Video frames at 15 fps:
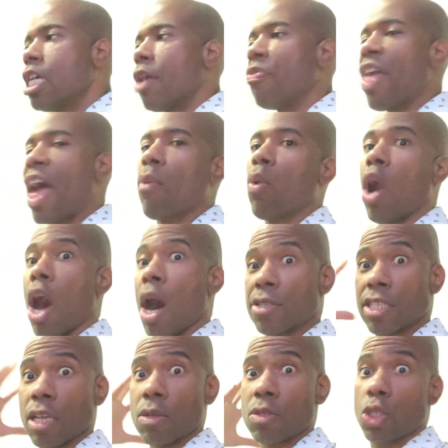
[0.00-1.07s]
that will
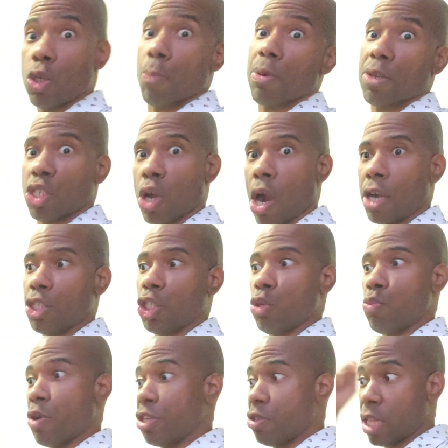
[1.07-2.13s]
also supercharge
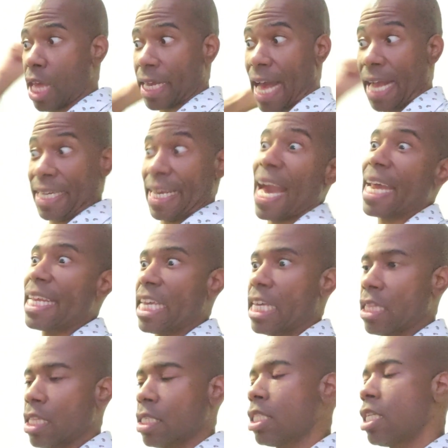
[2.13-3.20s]
you where you're like, I gotta
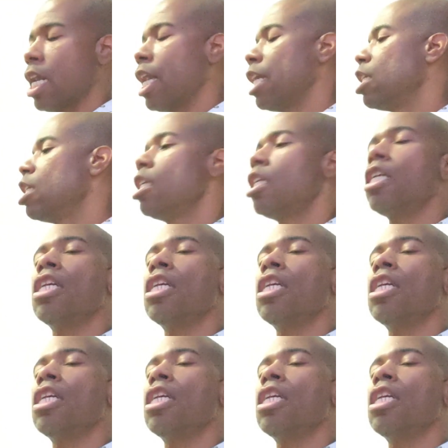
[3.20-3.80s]
get this done.